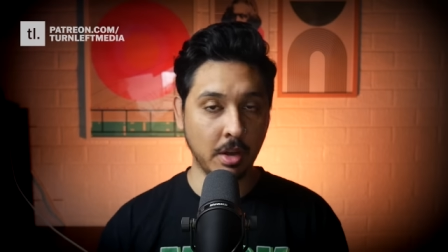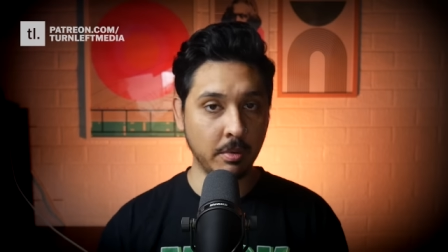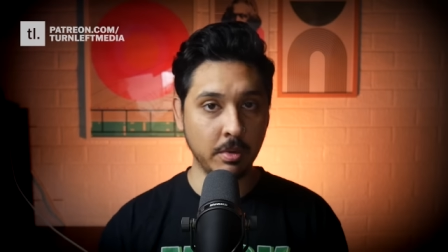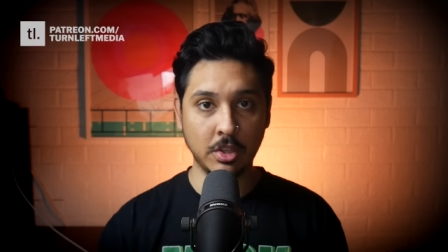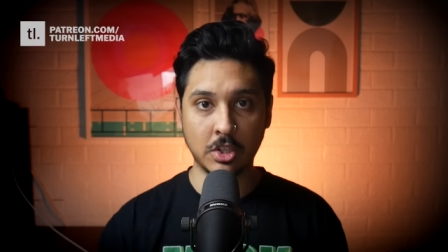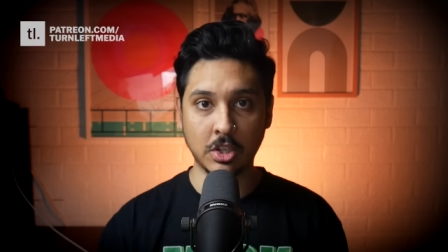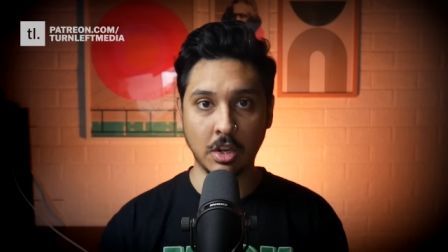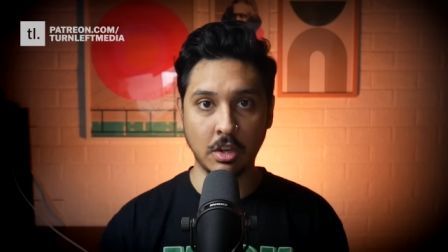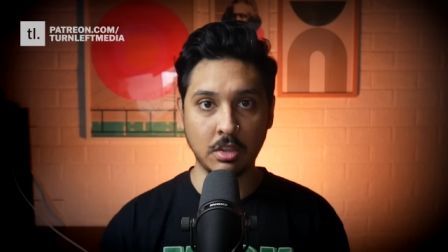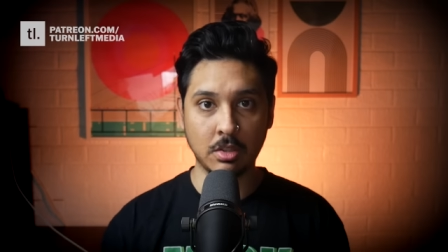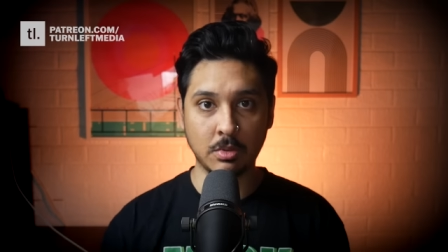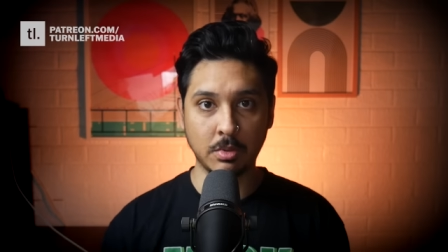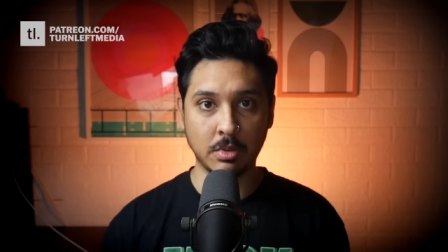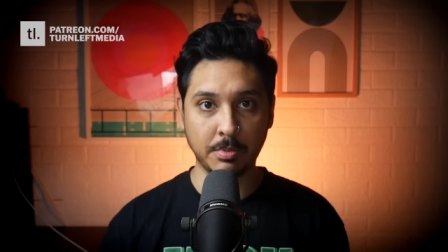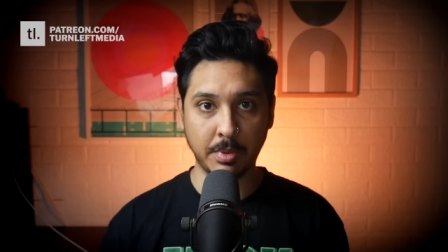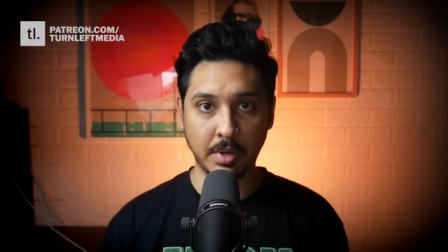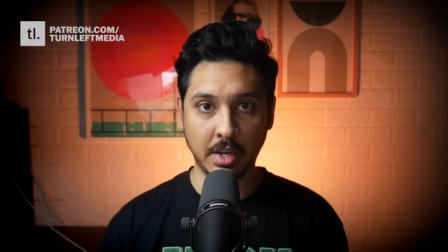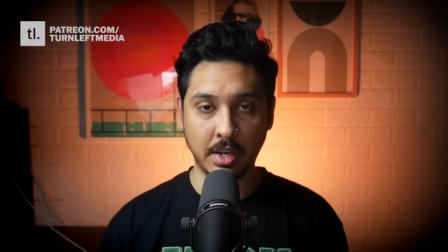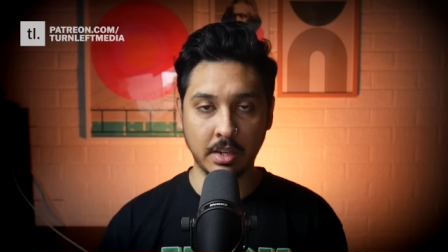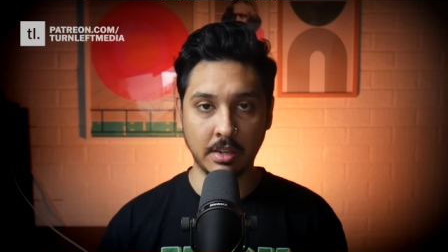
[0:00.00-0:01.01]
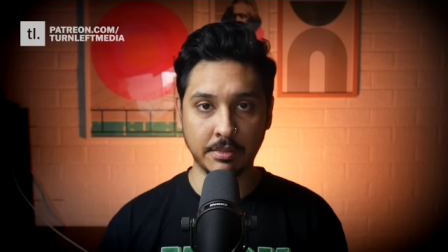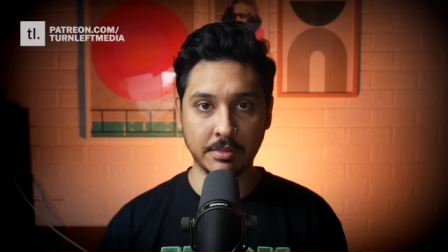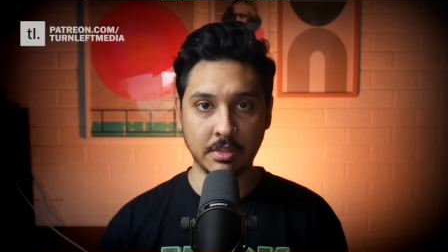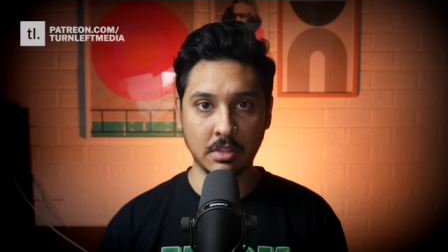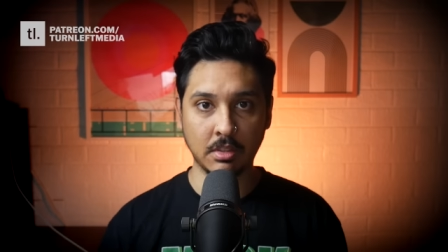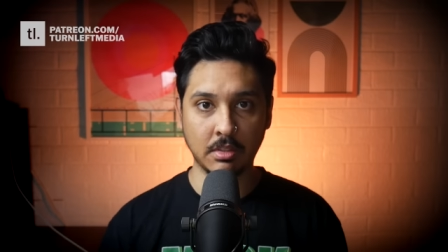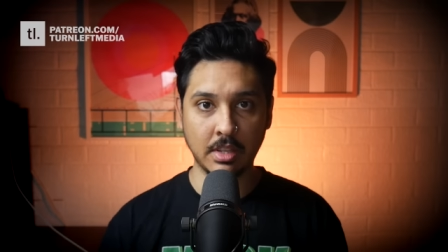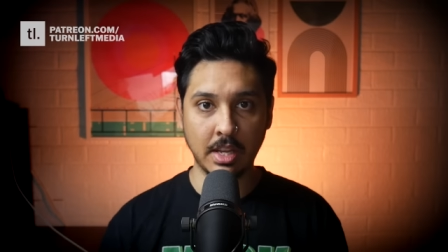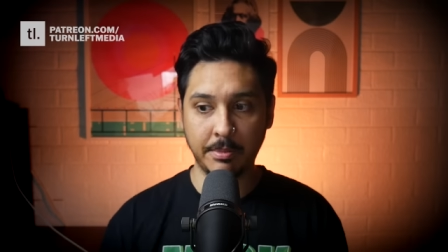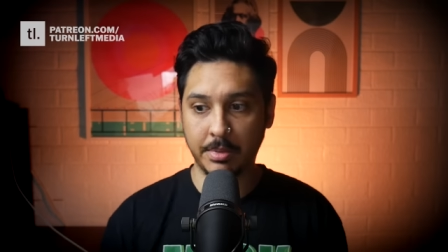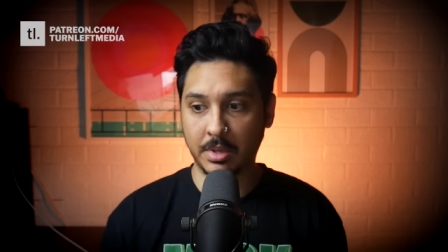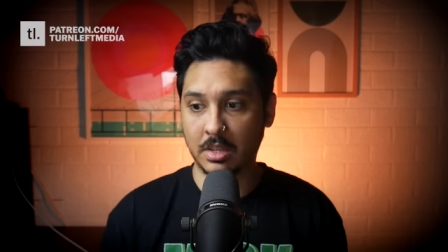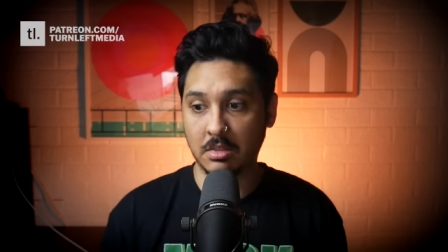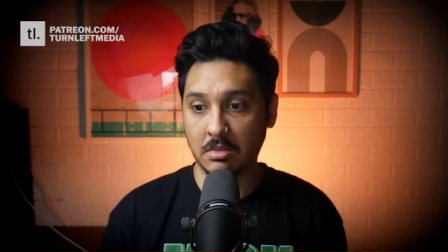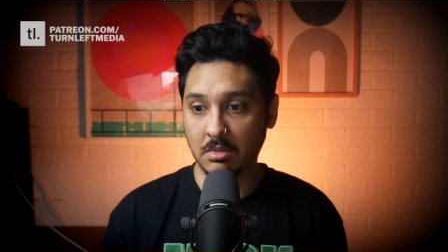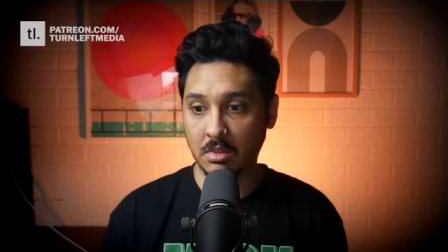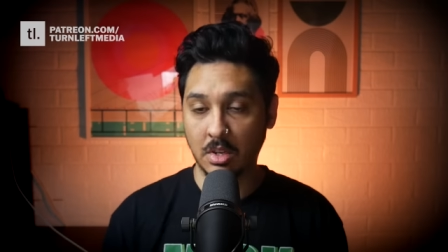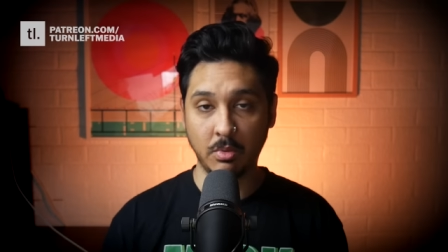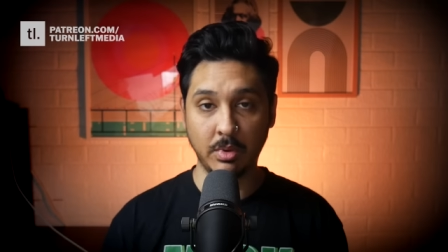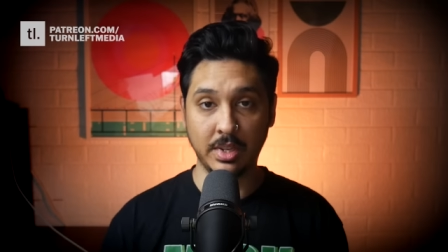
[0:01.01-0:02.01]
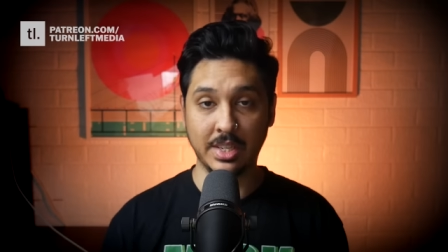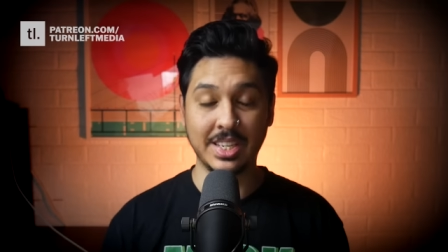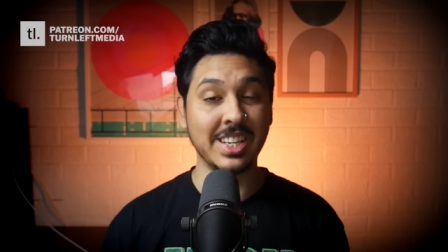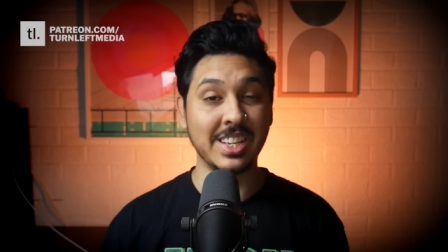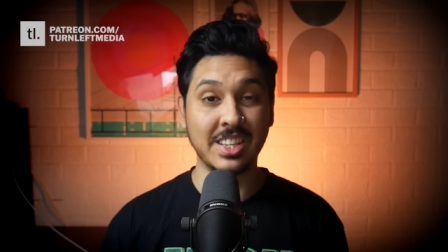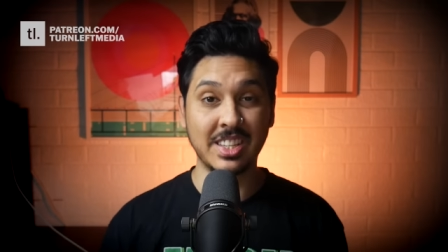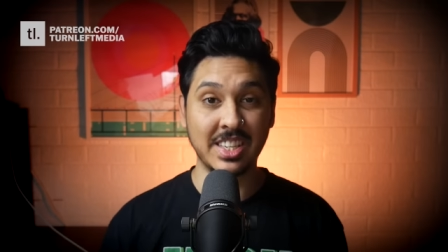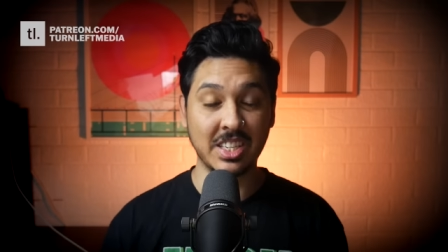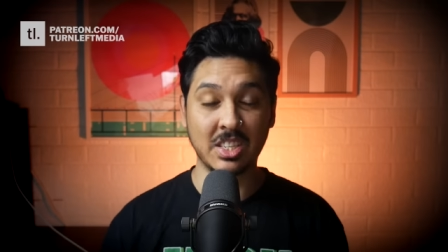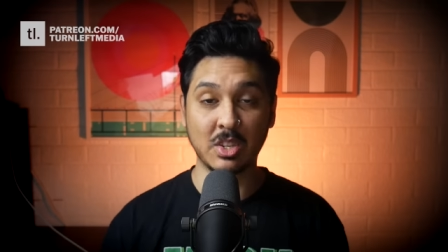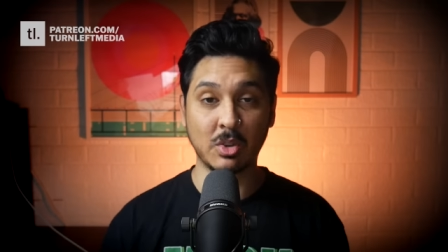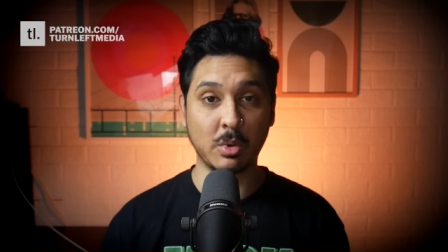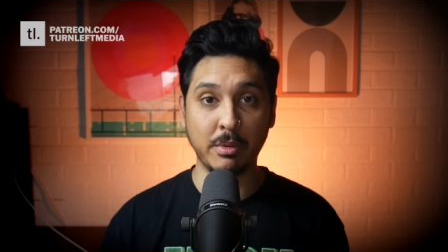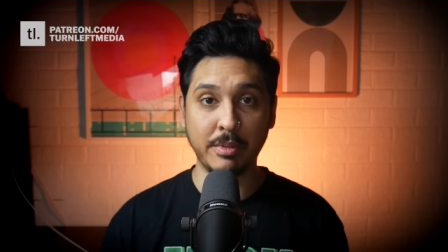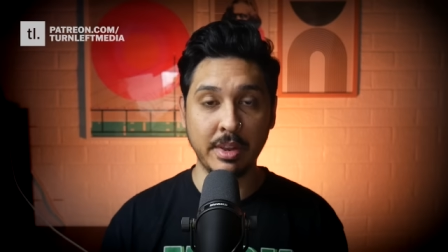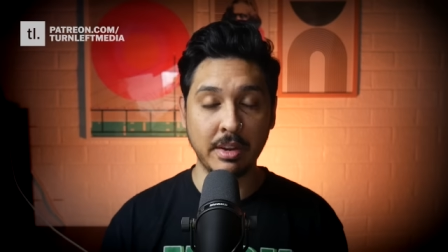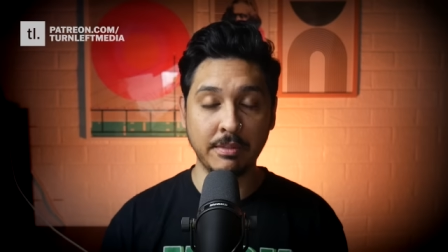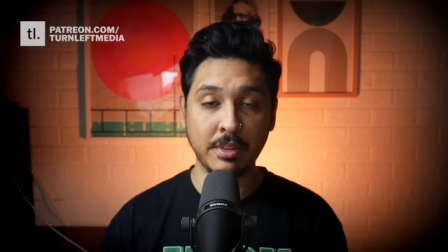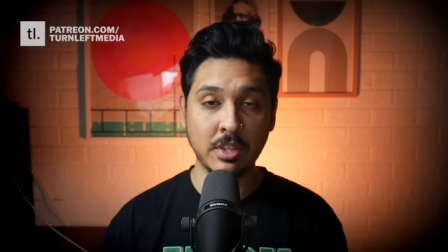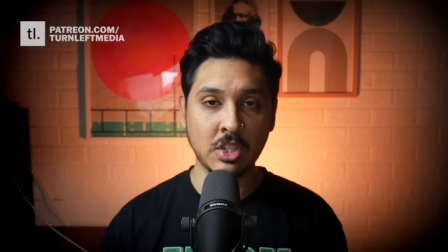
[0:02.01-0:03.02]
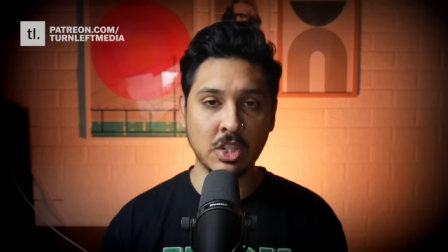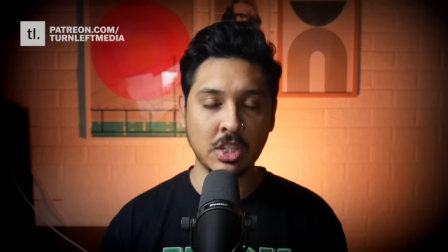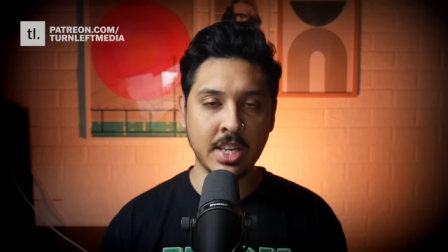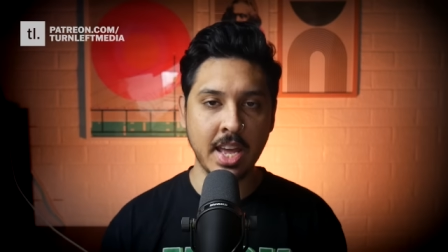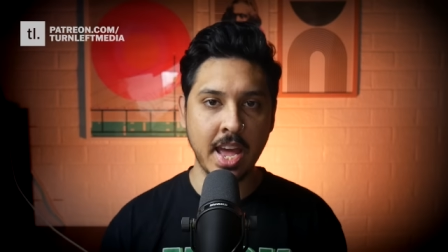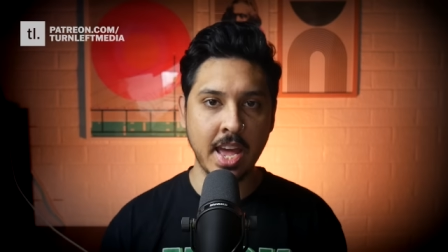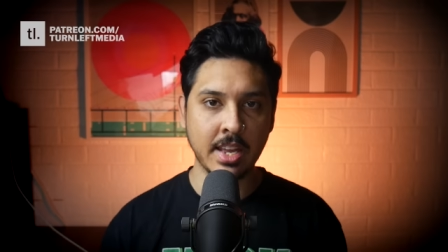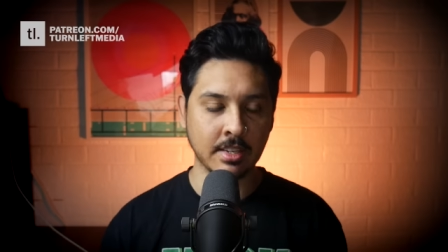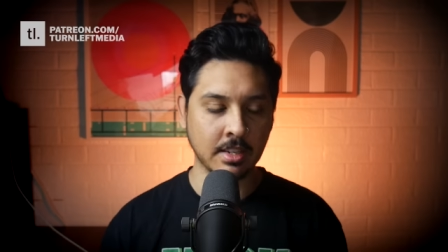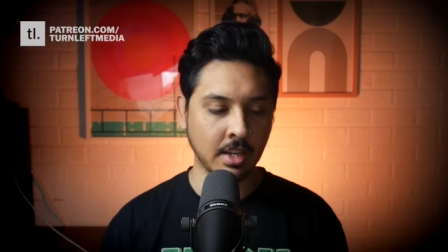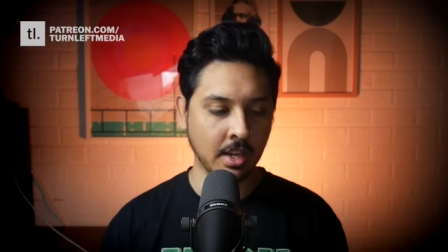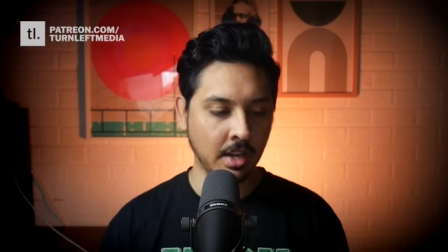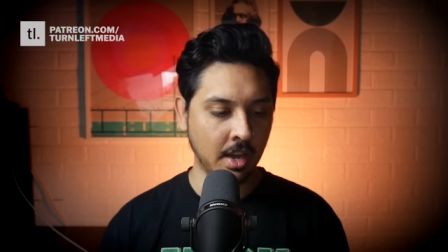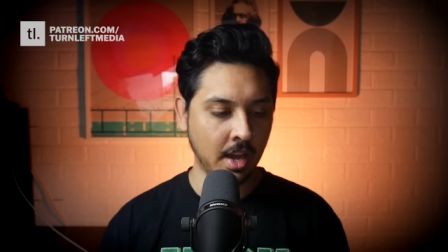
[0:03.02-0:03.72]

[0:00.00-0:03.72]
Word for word: Owen Jones was polite enough to do that because we didn't disagree with anything she said.